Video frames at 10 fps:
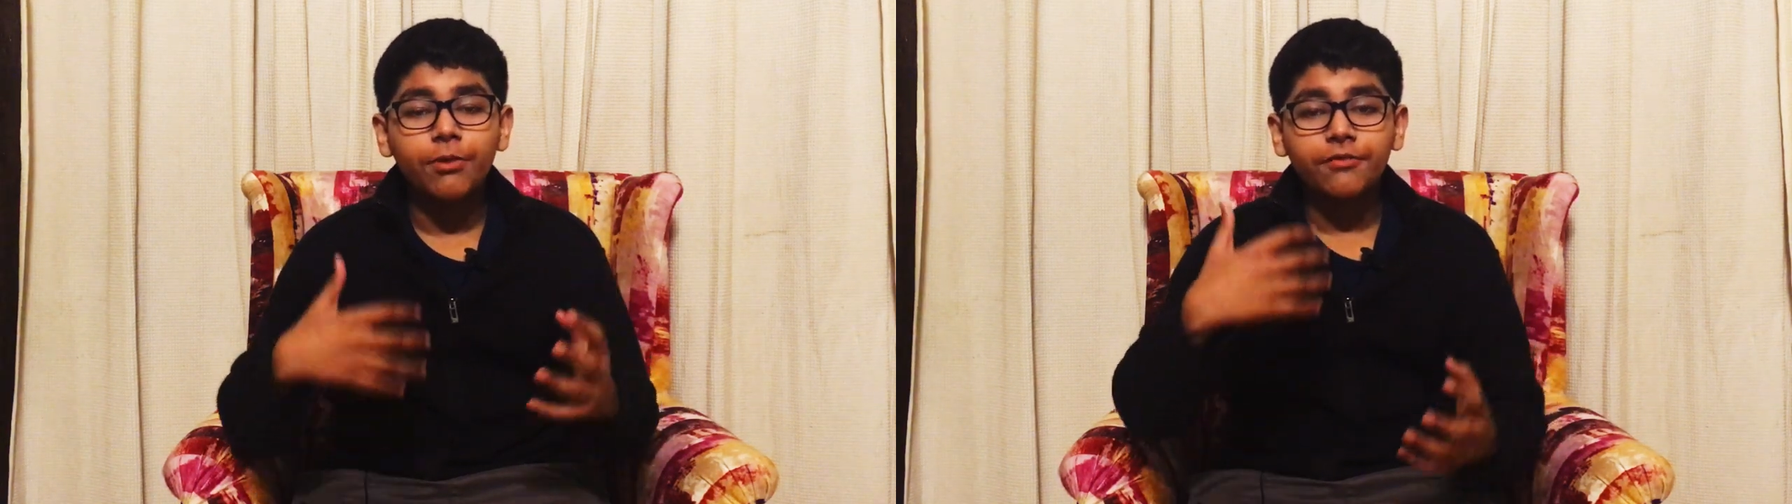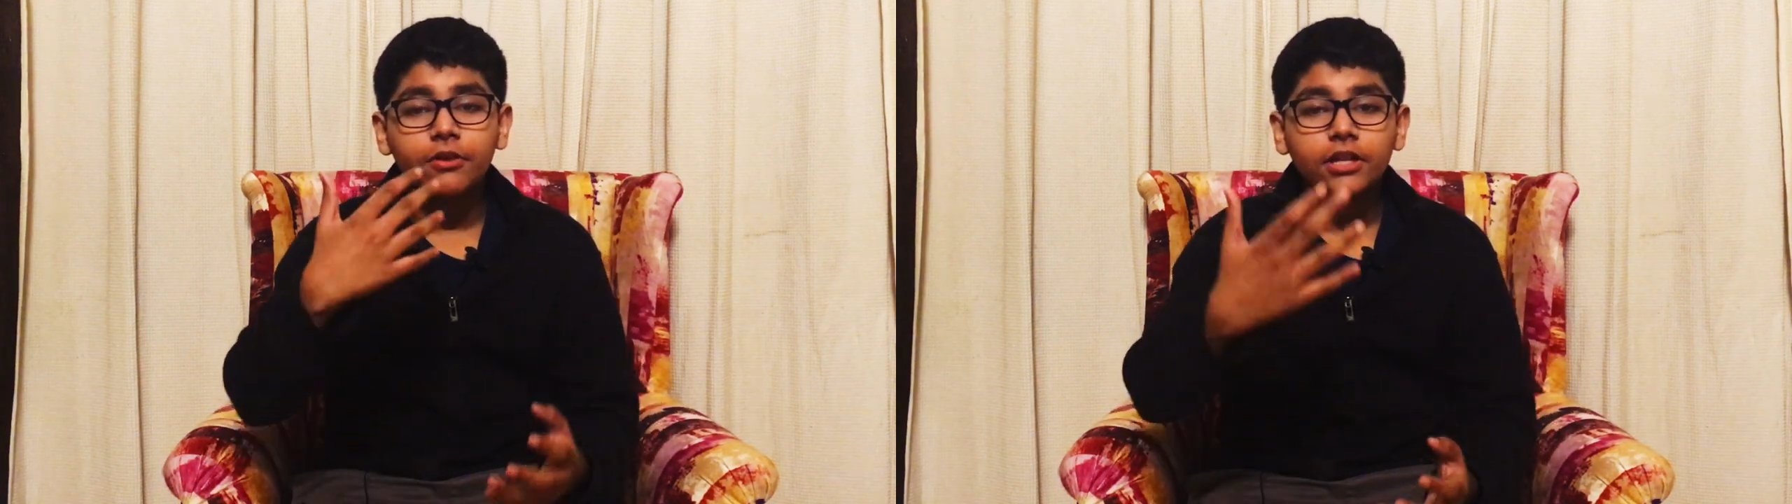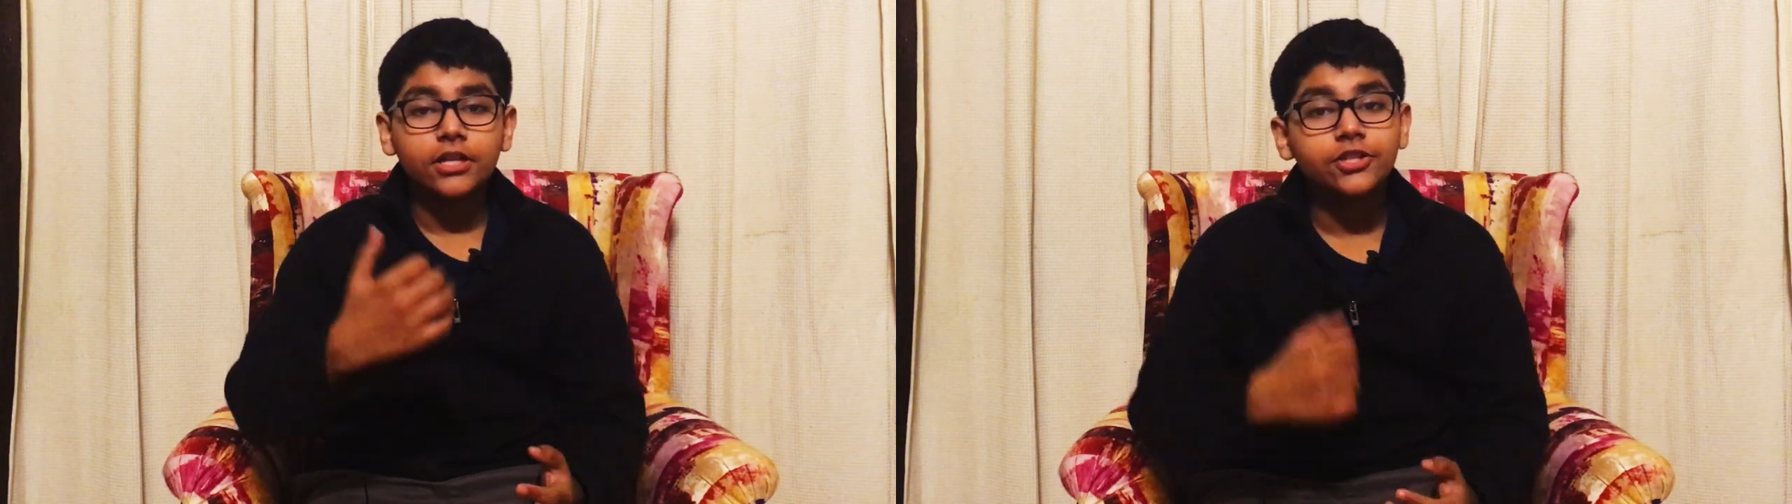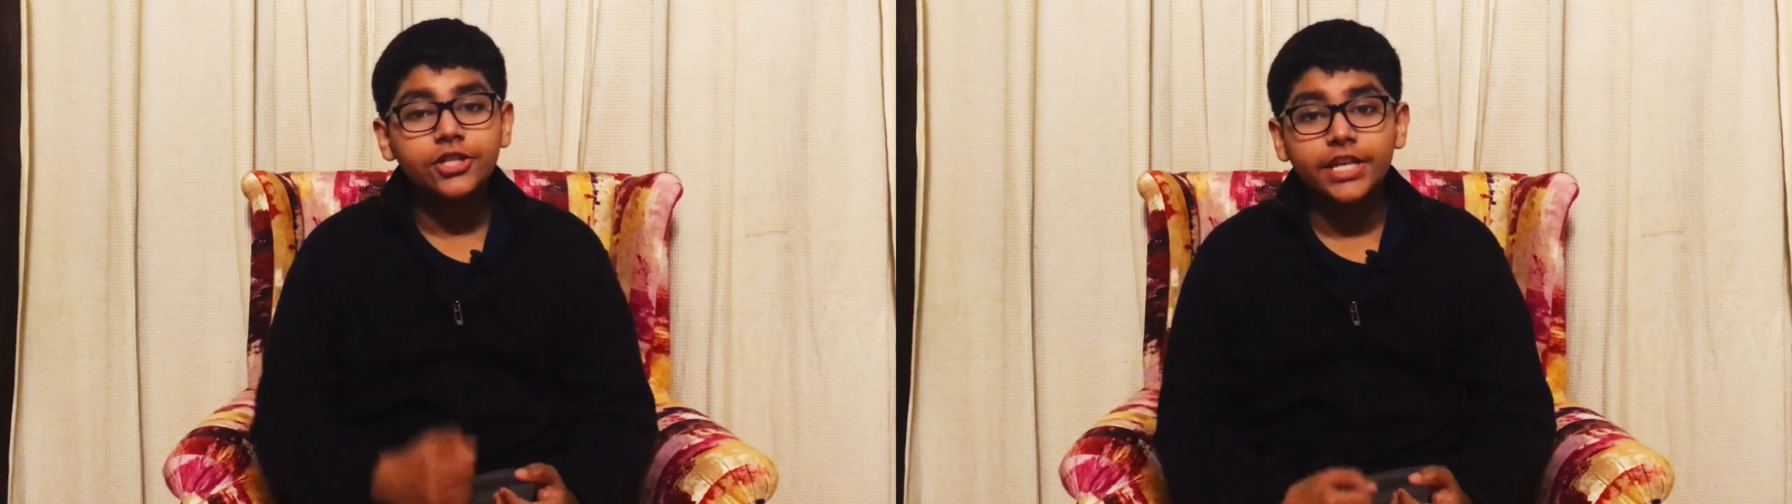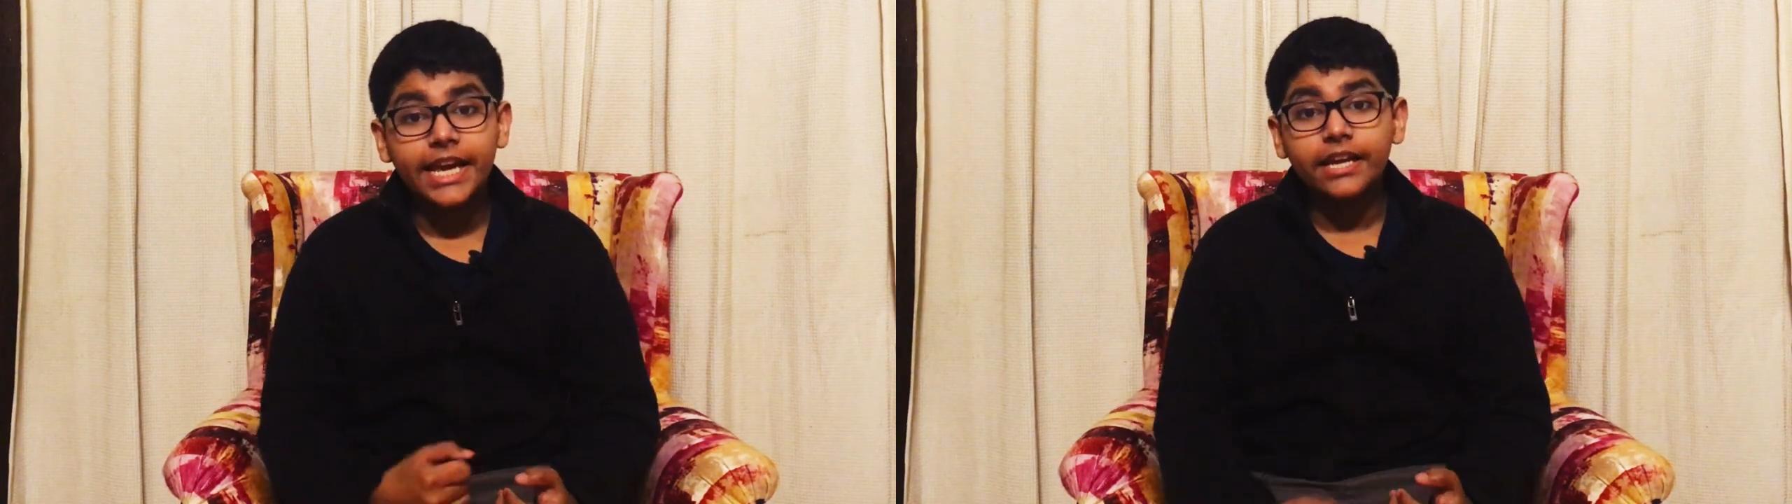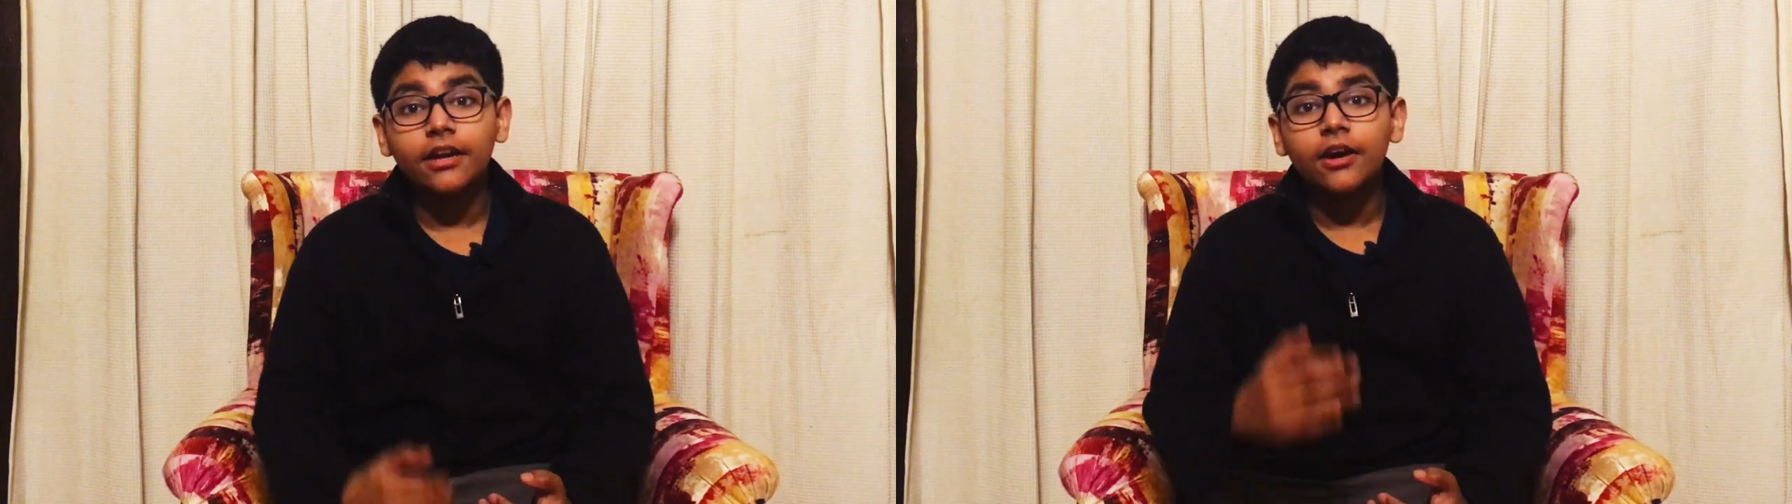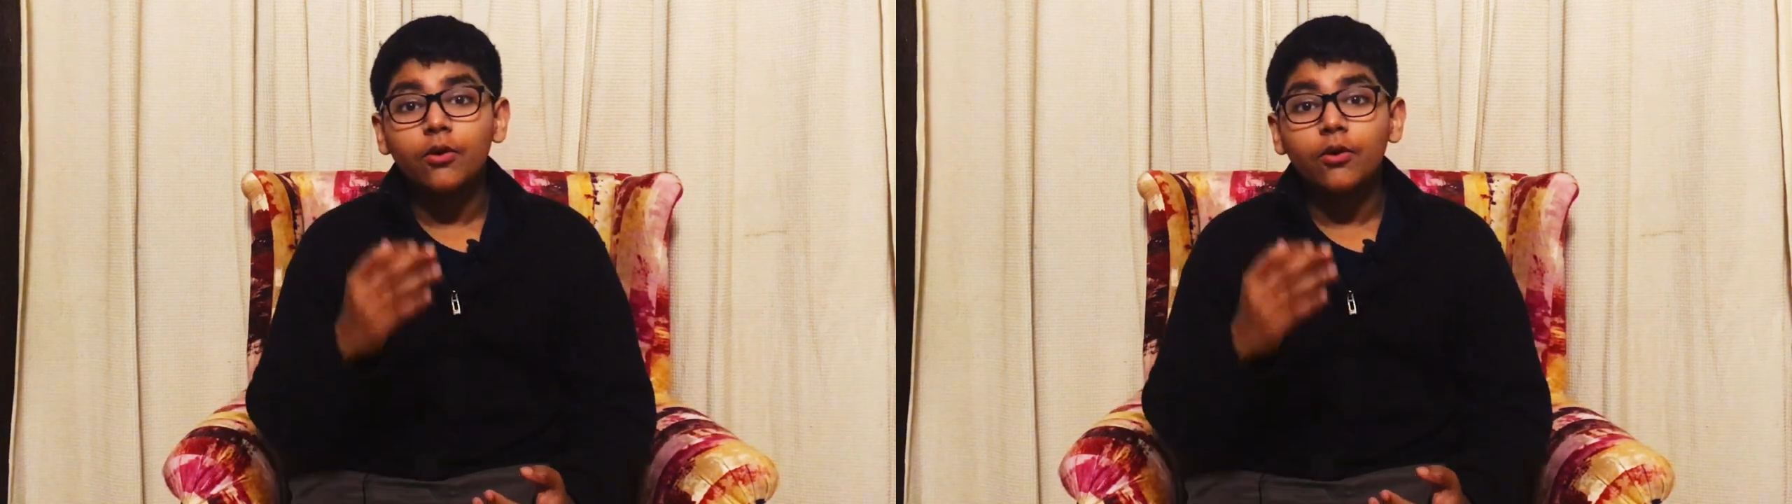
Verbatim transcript: everyone and today